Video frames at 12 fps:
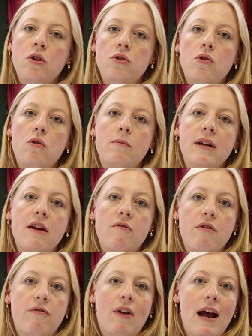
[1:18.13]
normally it
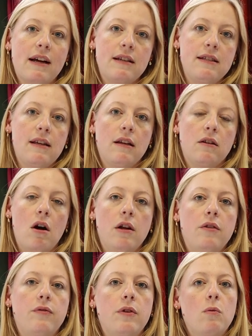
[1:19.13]
reflects in kind of